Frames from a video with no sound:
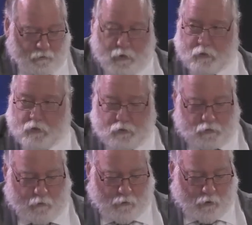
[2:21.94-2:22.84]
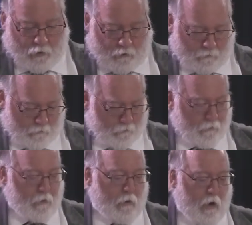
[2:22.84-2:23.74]
a Mother Jones reporter
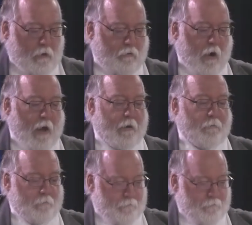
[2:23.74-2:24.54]
called Ryan,